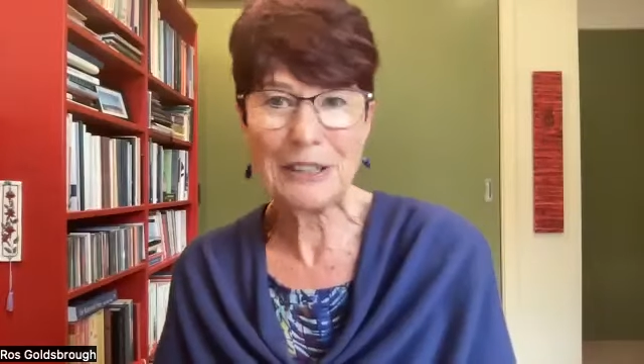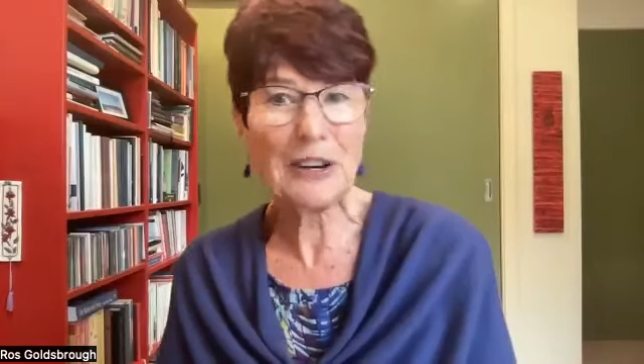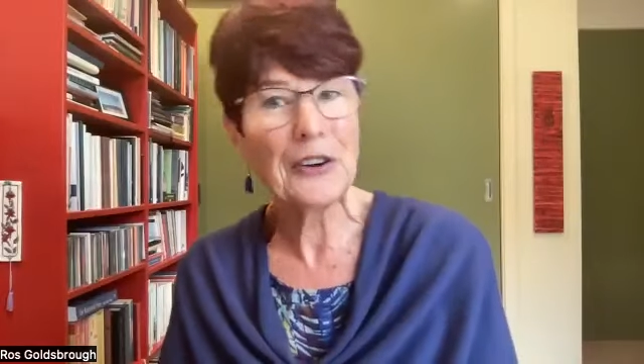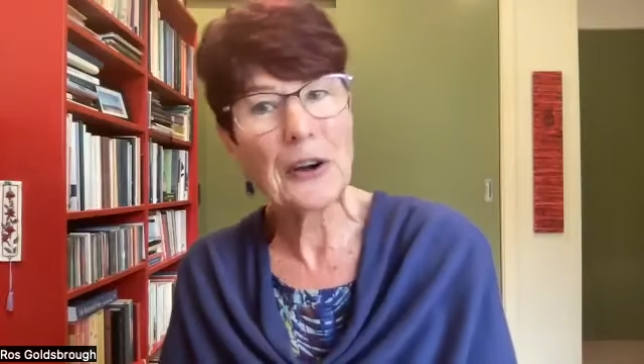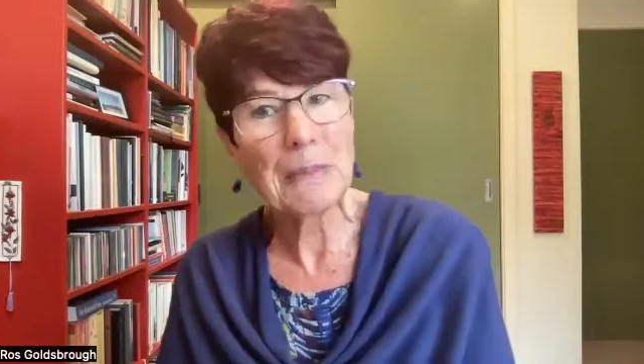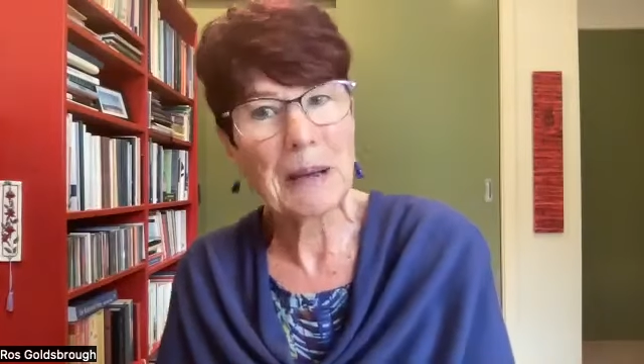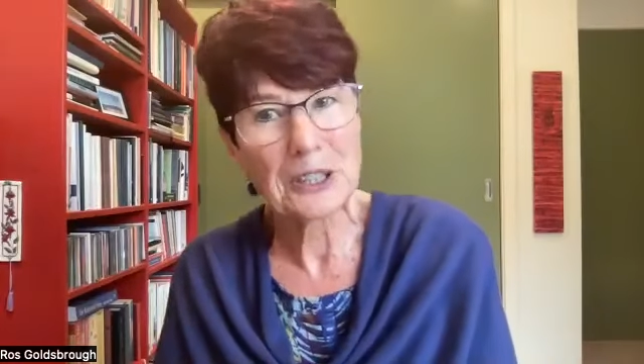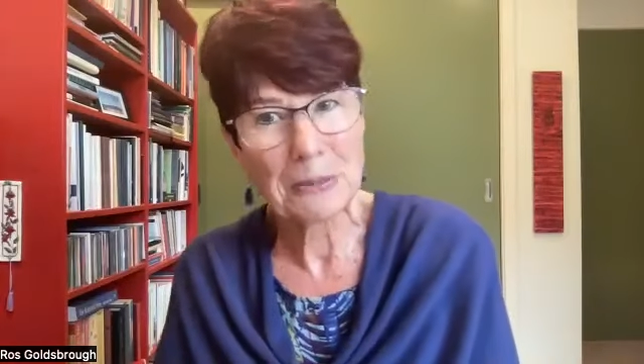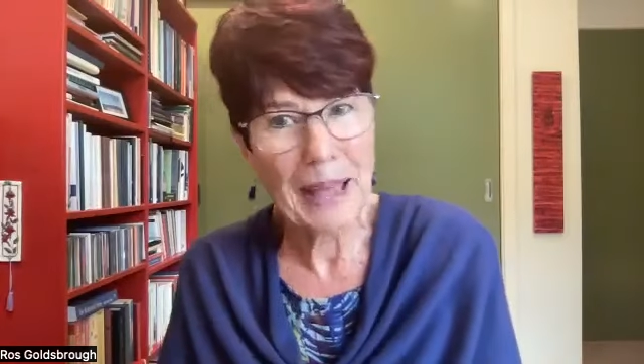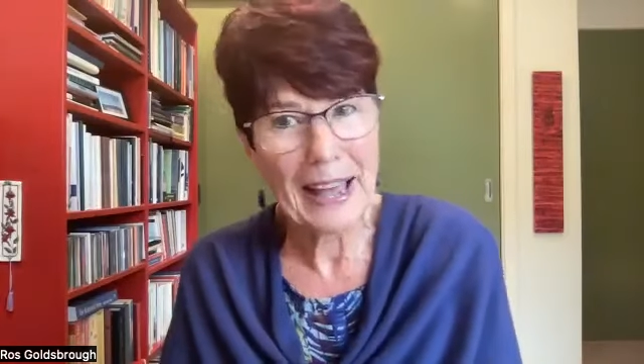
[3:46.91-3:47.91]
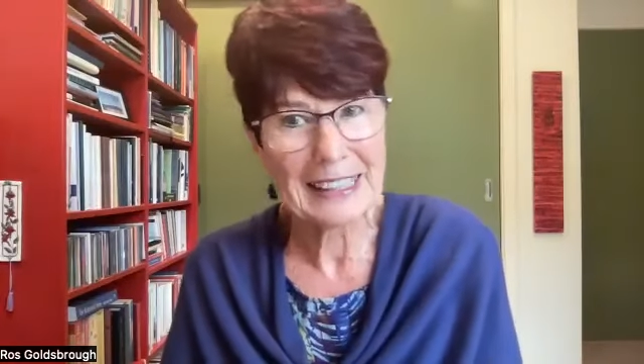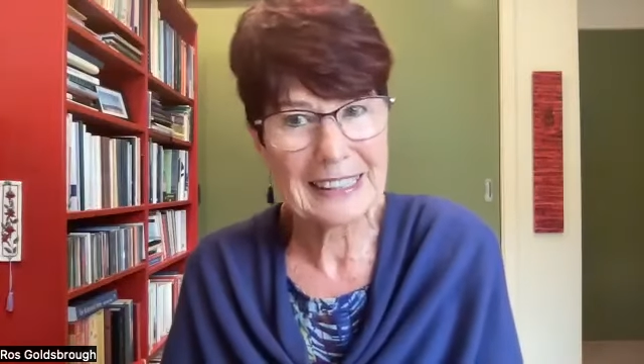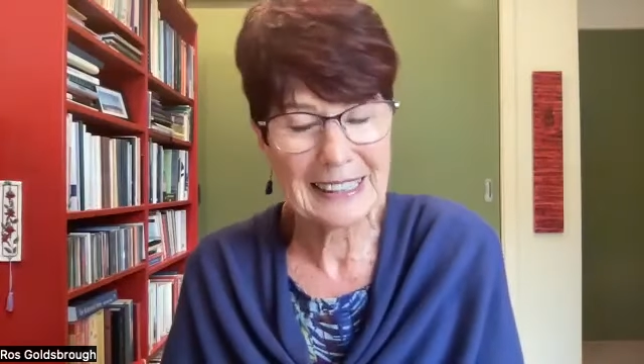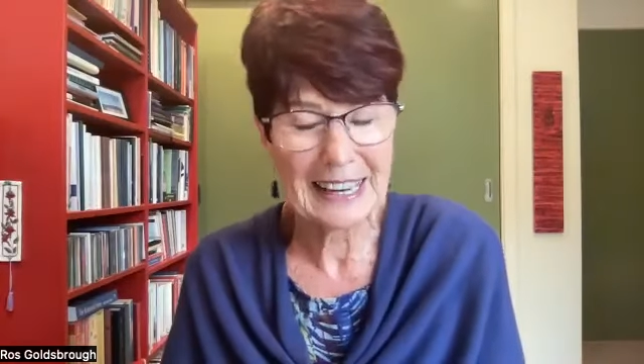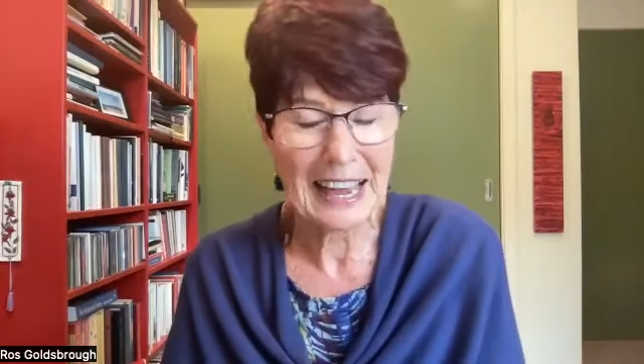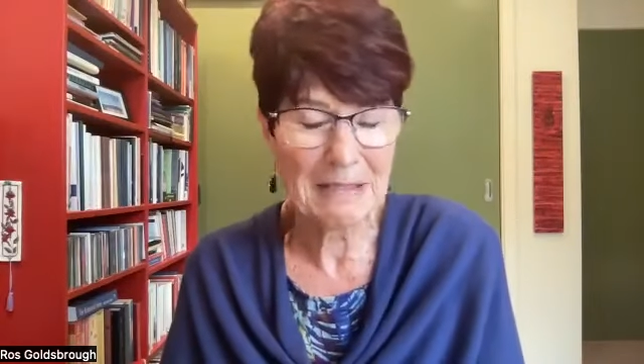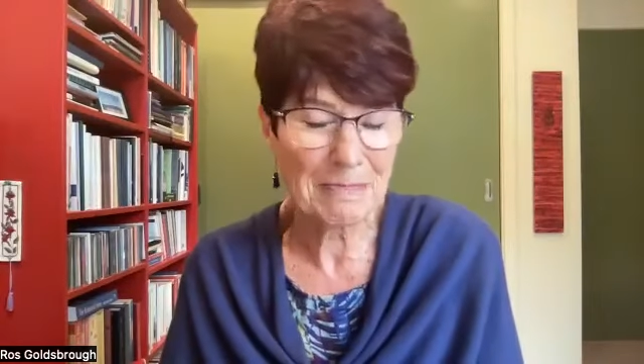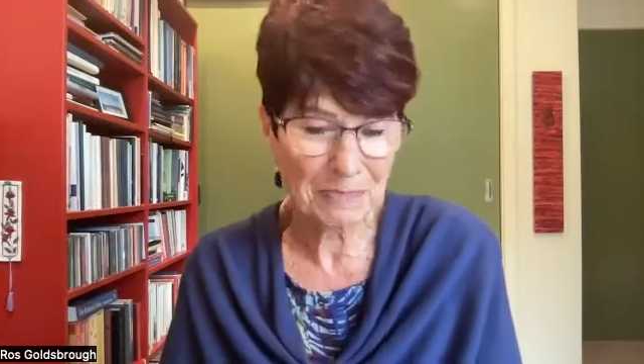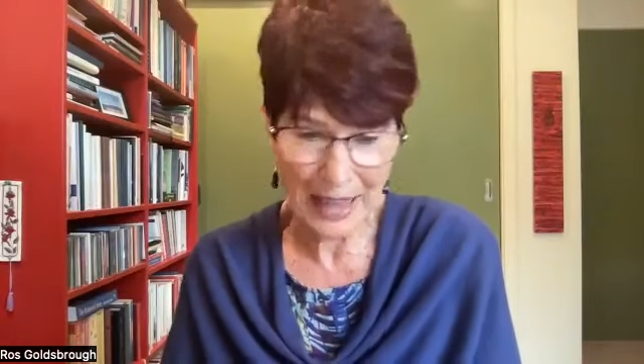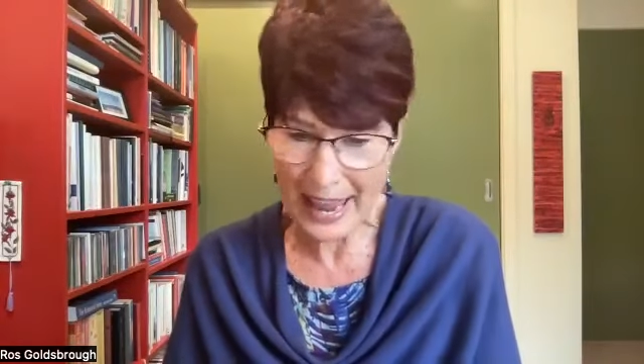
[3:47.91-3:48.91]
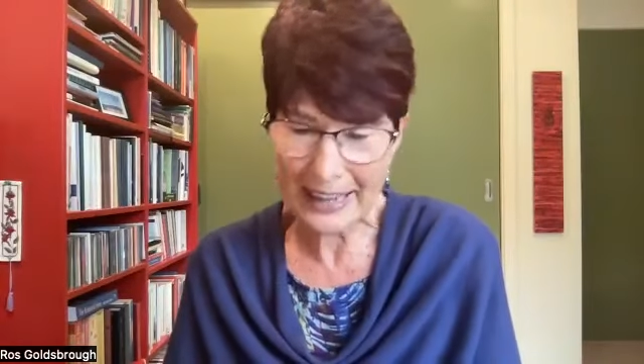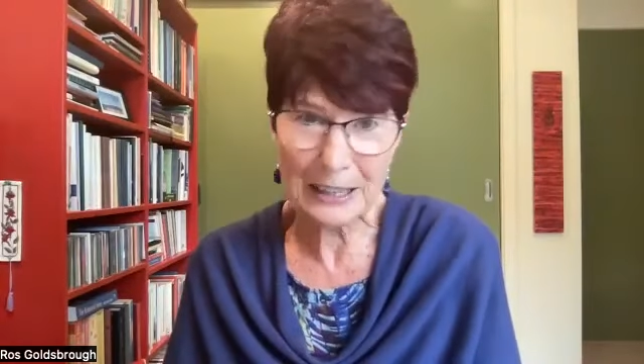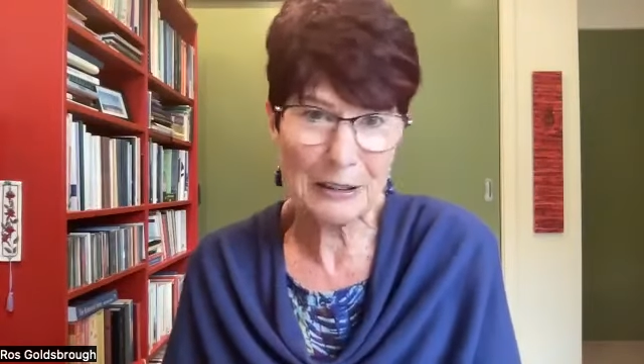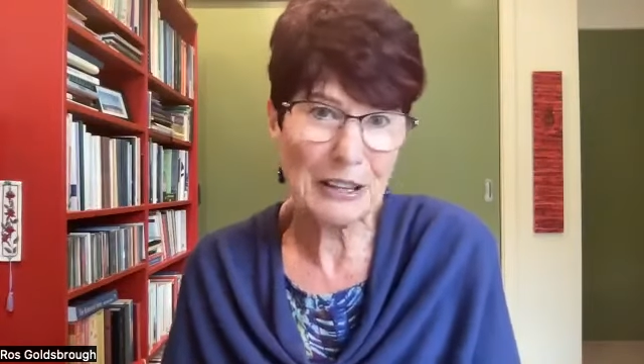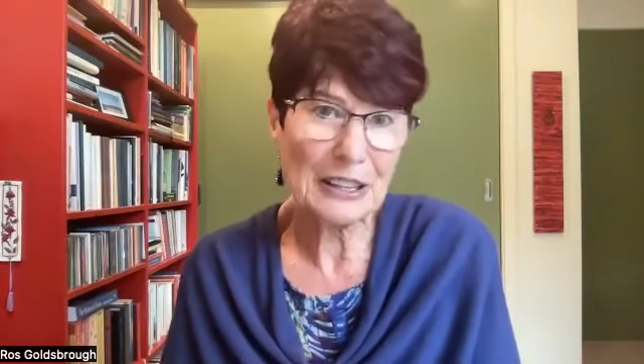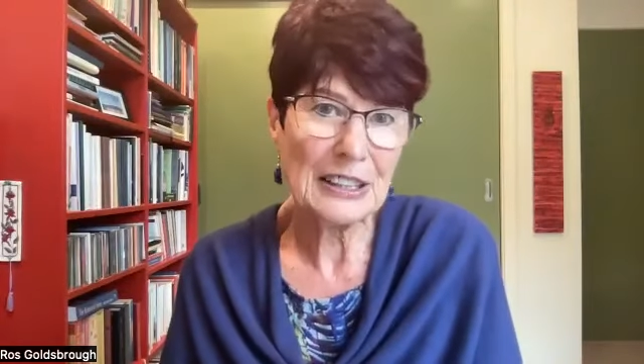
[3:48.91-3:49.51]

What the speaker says: we don't know much about, Hannah